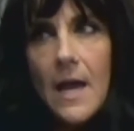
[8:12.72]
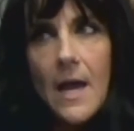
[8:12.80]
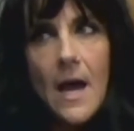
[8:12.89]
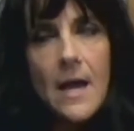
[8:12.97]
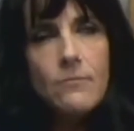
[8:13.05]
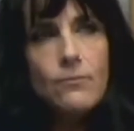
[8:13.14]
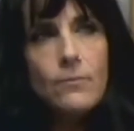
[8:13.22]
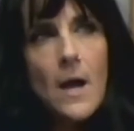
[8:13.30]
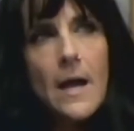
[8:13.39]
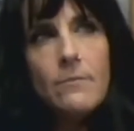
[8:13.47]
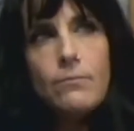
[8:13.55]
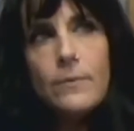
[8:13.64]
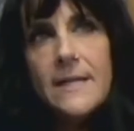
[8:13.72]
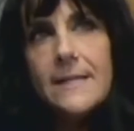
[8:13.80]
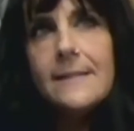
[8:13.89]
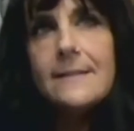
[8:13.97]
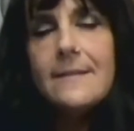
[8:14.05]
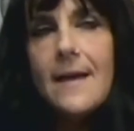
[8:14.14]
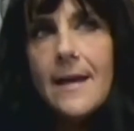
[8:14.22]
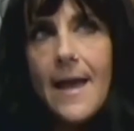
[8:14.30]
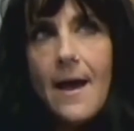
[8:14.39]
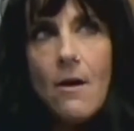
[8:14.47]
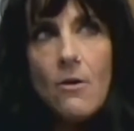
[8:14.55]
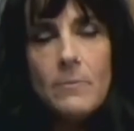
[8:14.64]
I reasoned that
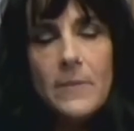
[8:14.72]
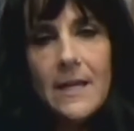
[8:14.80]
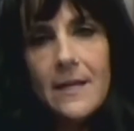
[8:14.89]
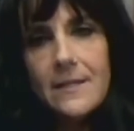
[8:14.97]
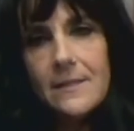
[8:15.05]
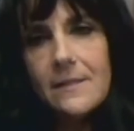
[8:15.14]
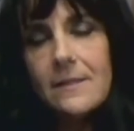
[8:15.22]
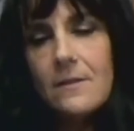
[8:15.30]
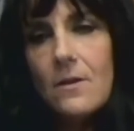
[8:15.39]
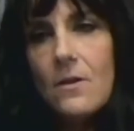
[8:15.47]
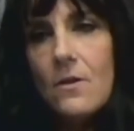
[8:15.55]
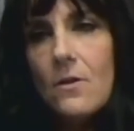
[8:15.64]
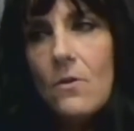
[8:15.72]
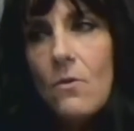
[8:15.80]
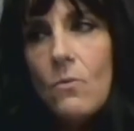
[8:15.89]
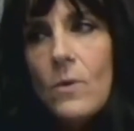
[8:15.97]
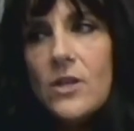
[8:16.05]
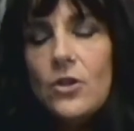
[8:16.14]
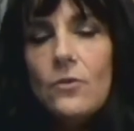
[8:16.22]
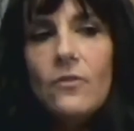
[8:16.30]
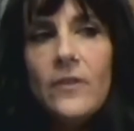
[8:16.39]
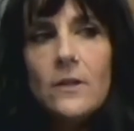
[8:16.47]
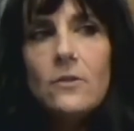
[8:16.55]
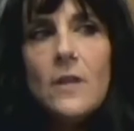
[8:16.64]
out because when you
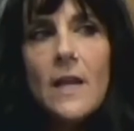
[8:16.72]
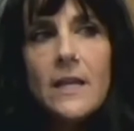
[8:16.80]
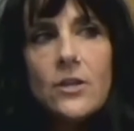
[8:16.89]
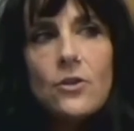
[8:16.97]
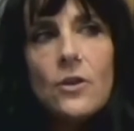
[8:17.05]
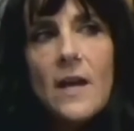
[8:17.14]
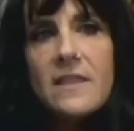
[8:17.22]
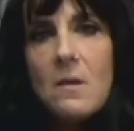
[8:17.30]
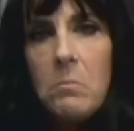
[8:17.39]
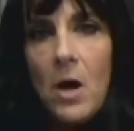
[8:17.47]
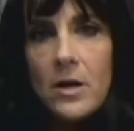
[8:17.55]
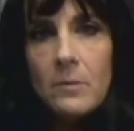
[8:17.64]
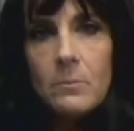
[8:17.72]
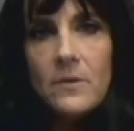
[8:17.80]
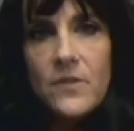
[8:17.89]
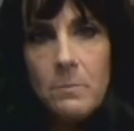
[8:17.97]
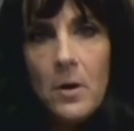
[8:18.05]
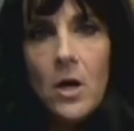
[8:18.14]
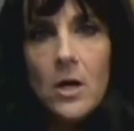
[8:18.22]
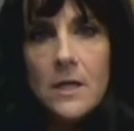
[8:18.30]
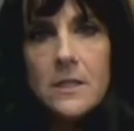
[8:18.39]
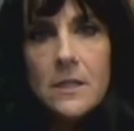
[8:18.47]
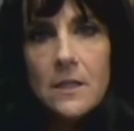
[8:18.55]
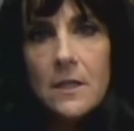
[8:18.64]
feel like you're at the bottom of the
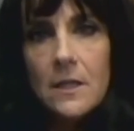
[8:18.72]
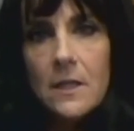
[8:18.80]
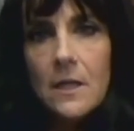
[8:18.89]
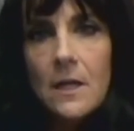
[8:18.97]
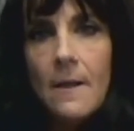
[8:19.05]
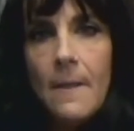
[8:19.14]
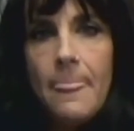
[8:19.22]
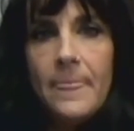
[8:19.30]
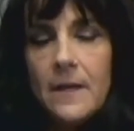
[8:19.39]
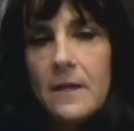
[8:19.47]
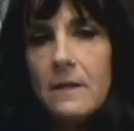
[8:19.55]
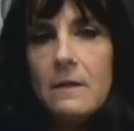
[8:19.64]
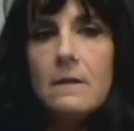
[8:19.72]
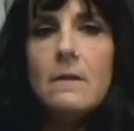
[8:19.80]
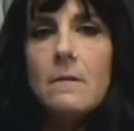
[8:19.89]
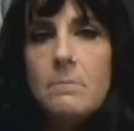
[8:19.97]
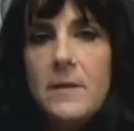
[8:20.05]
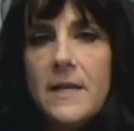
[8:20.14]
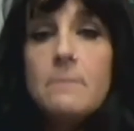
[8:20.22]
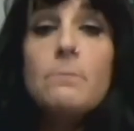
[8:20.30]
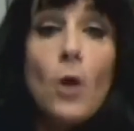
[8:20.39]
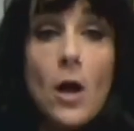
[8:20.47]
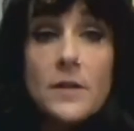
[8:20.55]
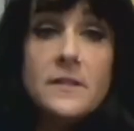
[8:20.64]
pond, then being
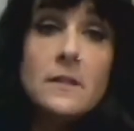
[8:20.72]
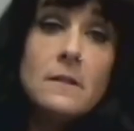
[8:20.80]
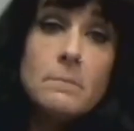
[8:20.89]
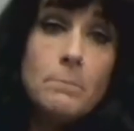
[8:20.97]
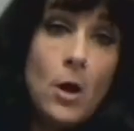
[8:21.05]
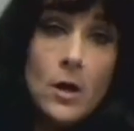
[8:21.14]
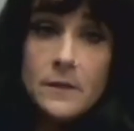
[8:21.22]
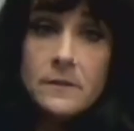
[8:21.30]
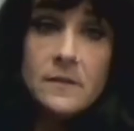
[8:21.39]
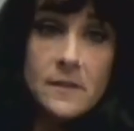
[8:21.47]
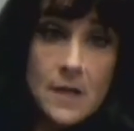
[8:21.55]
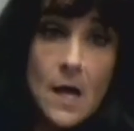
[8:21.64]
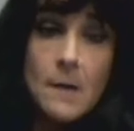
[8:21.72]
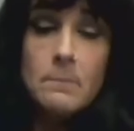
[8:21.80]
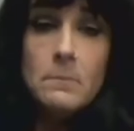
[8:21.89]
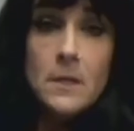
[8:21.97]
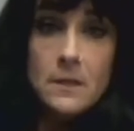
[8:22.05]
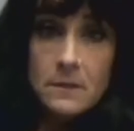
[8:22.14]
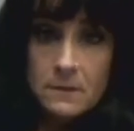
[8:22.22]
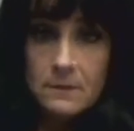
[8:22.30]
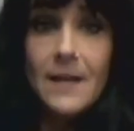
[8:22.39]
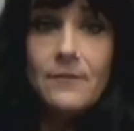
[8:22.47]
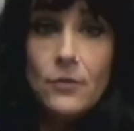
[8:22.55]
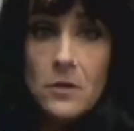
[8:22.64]
brought to pond scum
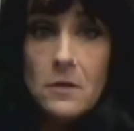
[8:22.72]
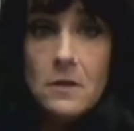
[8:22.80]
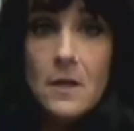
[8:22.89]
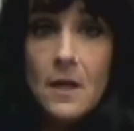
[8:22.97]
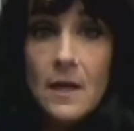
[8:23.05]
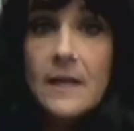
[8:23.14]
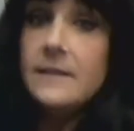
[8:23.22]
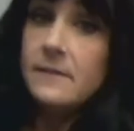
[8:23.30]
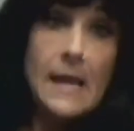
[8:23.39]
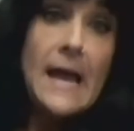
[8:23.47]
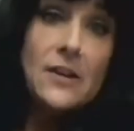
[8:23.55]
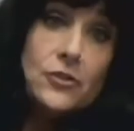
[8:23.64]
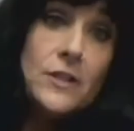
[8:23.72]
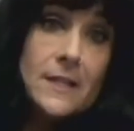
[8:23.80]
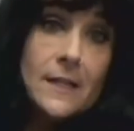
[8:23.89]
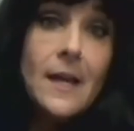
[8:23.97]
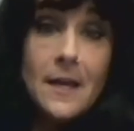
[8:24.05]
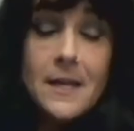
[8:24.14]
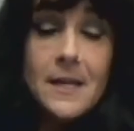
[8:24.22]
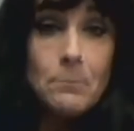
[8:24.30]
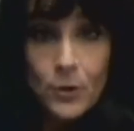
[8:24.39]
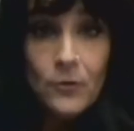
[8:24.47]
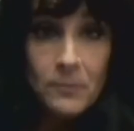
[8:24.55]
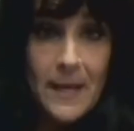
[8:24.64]
level is actually an
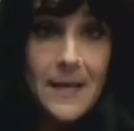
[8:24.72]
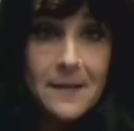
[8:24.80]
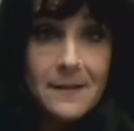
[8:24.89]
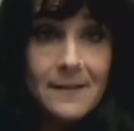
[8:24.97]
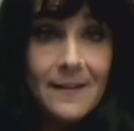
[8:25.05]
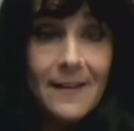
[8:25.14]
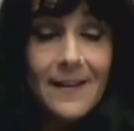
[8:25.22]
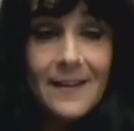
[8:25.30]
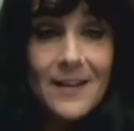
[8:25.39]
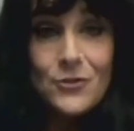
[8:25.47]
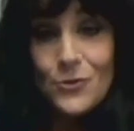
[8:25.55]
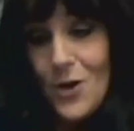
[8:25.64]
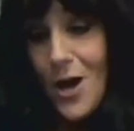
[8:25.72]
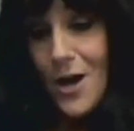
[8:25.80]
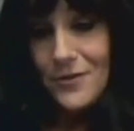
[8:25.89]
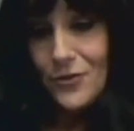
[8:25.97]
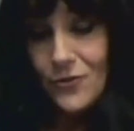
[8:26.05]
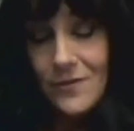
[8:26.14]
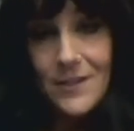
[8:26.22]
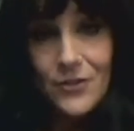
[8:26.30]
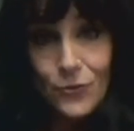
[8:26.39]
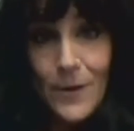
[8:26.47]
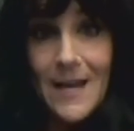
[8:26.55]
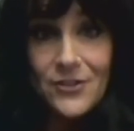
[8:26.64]
improvement because you're not the
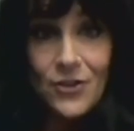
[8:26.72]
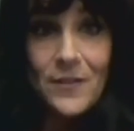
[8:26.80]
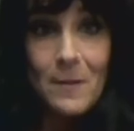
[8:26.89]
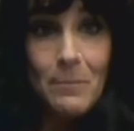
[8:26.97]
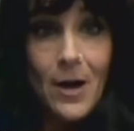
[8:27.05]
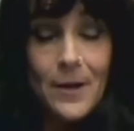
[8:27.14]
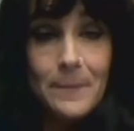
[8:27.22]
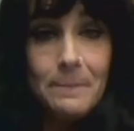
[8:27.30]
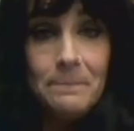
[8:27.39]
dredge on the bottom.